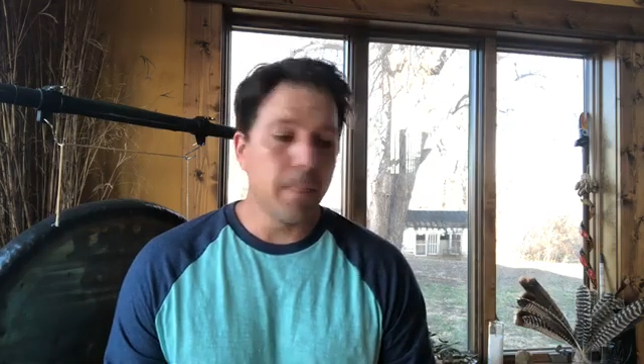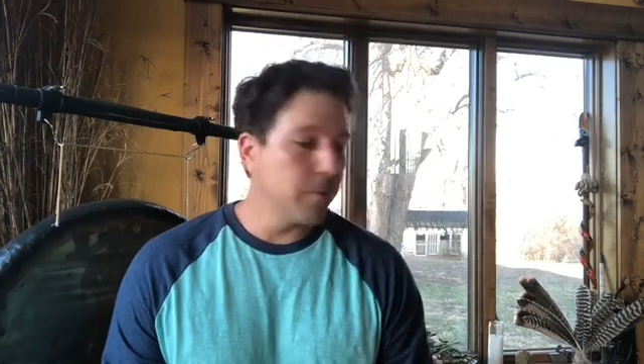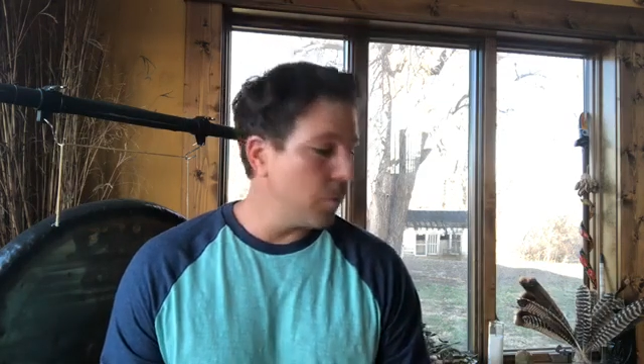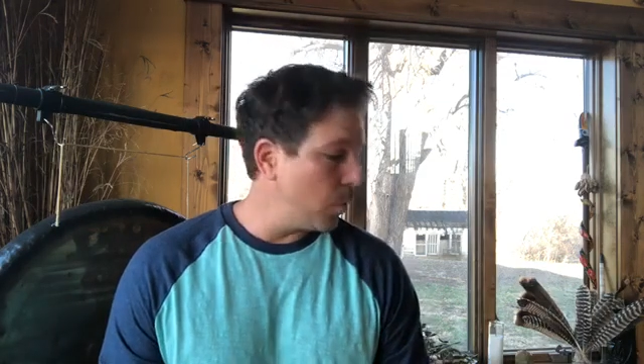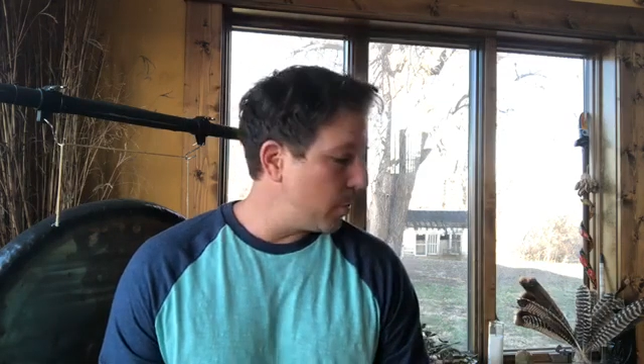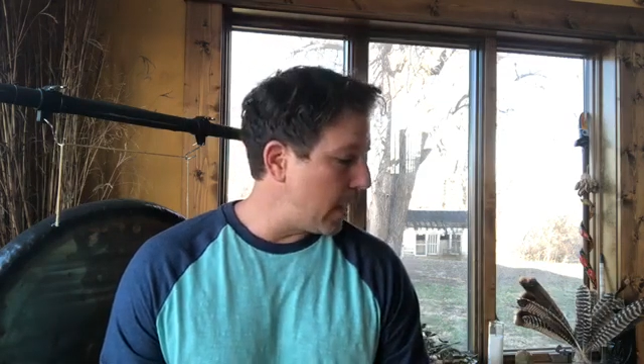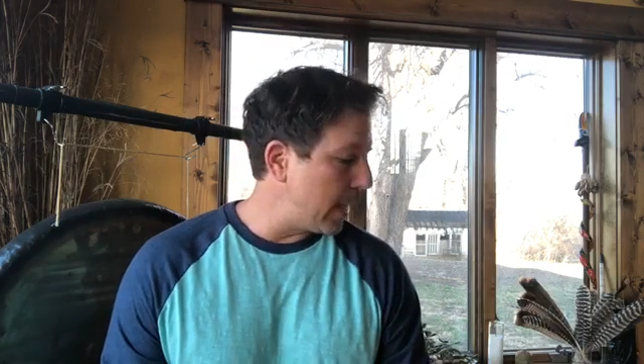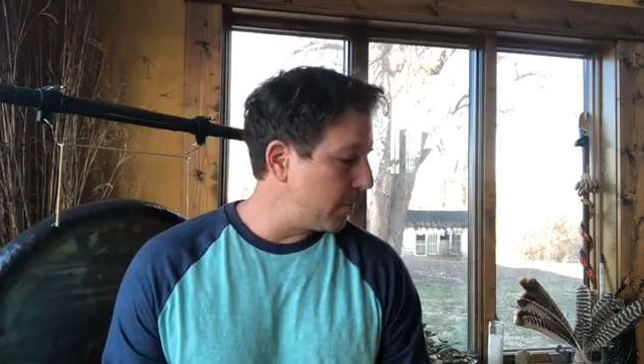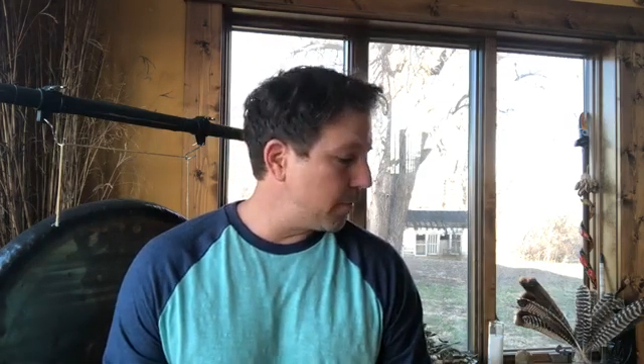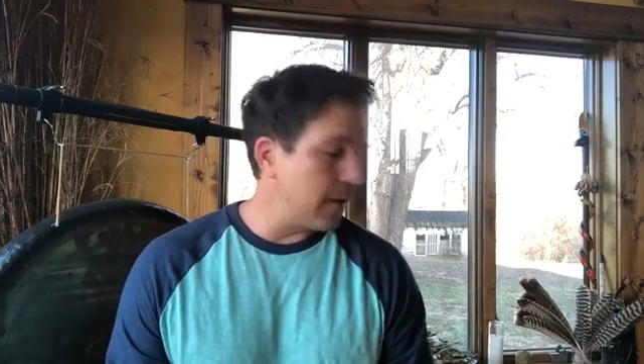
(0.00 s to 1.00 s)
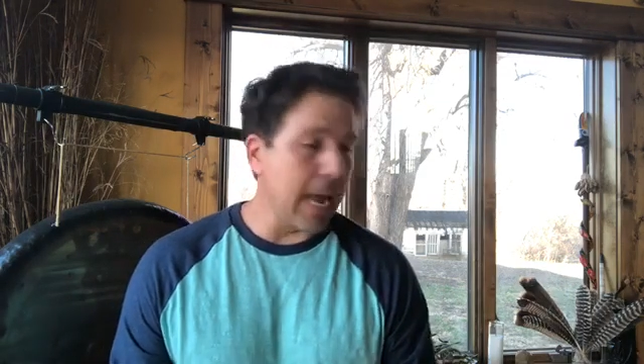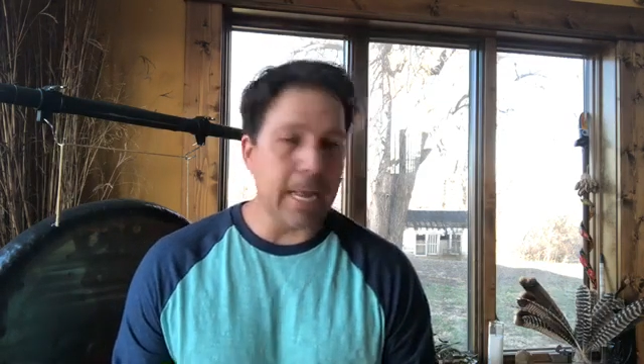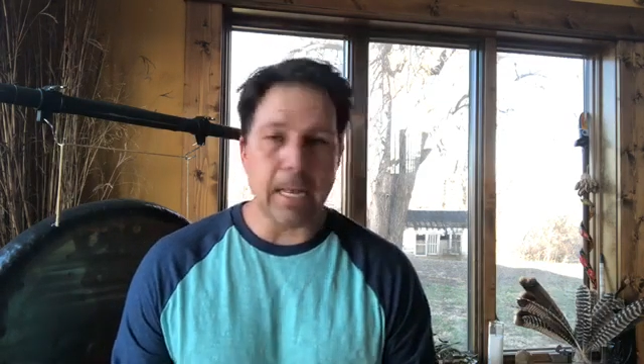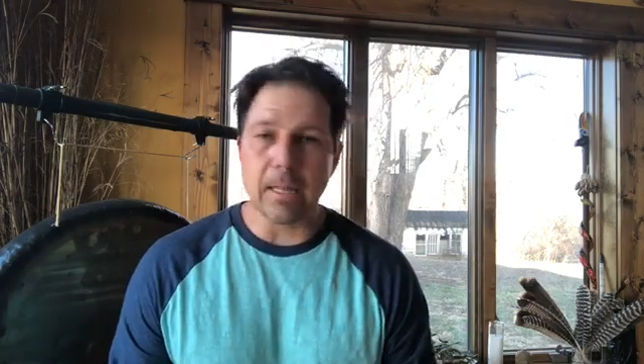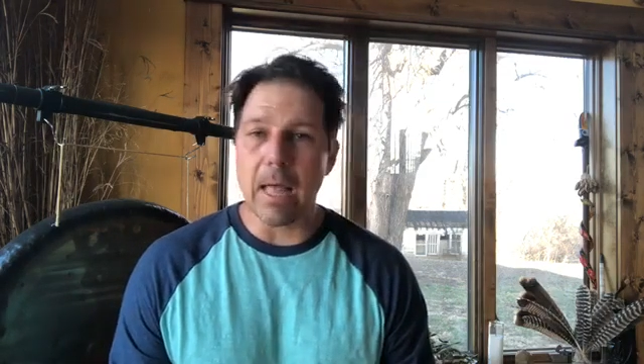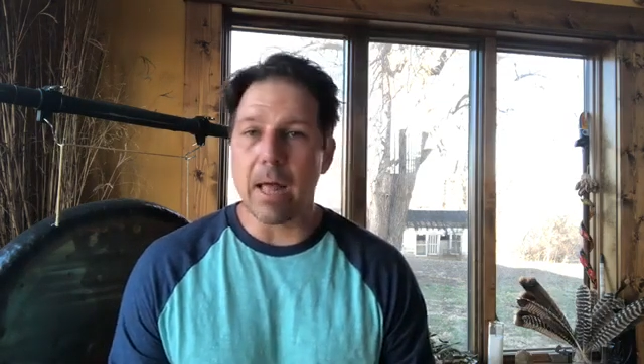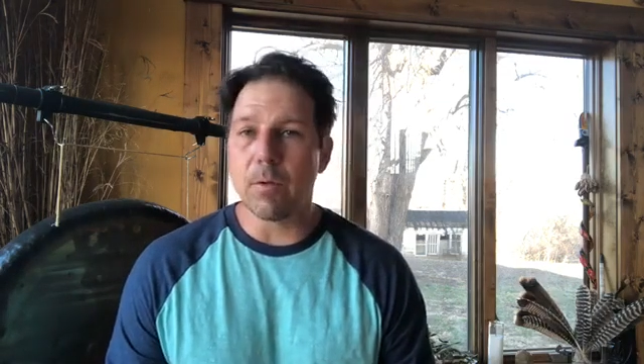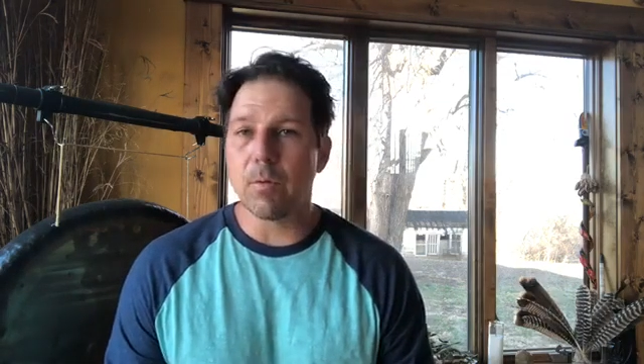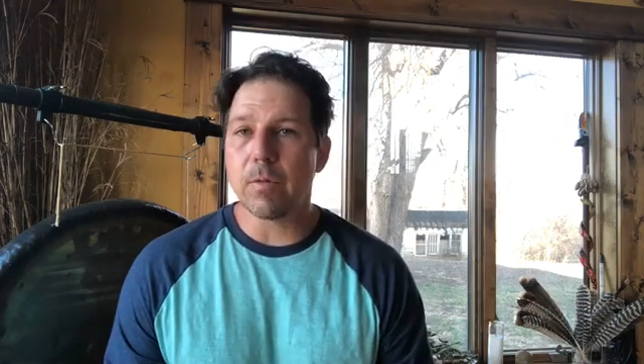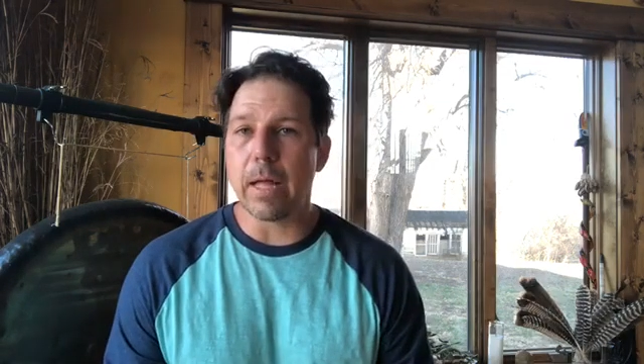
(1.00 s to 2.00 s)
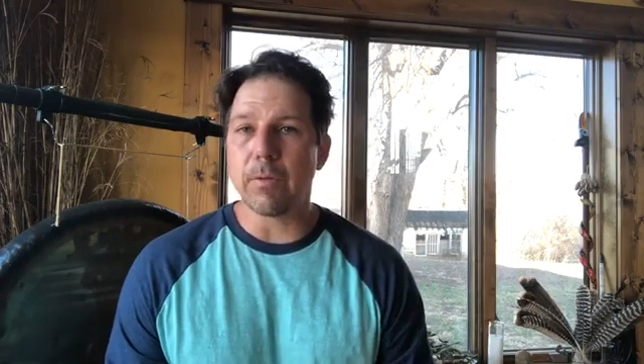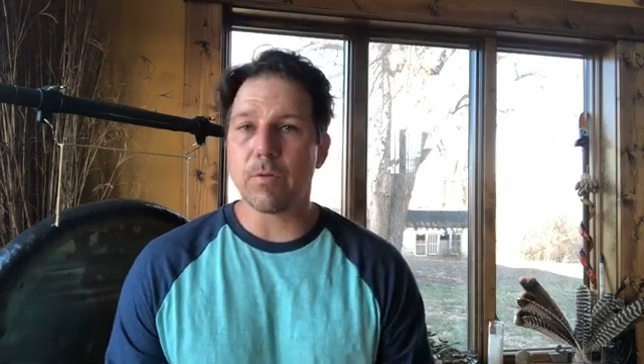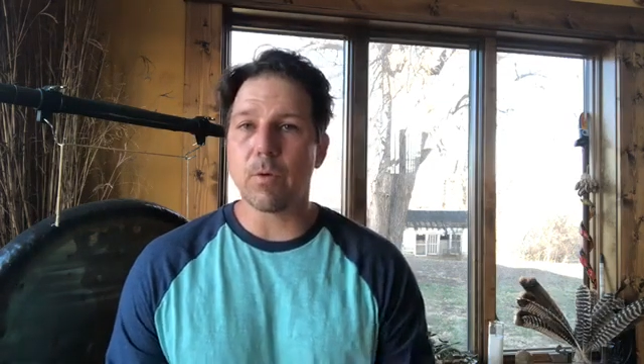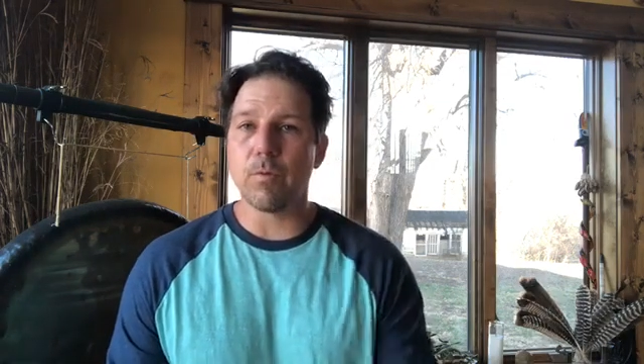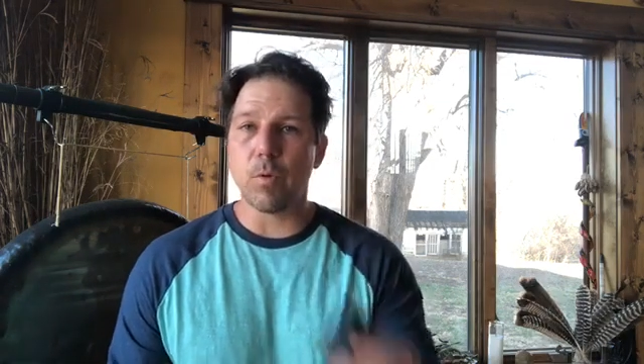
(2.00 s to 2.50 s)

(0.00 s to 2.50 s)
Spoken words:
So that's taking that sort